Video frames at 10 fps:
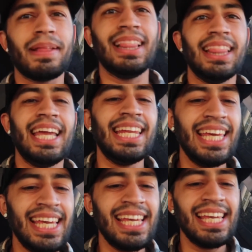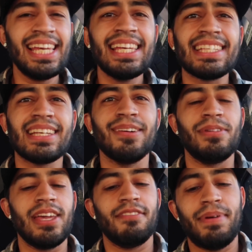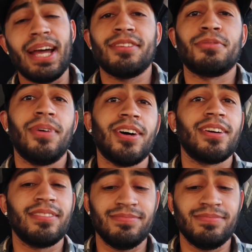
ladies, we have passed smog.